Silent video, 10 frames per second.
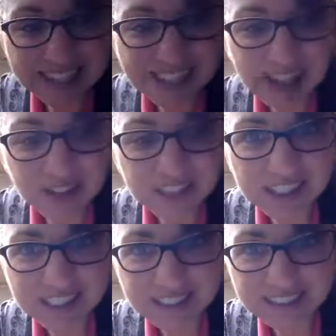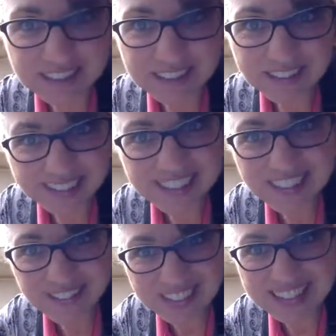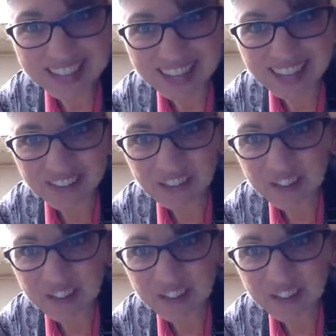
the counter. We're gonna fix that after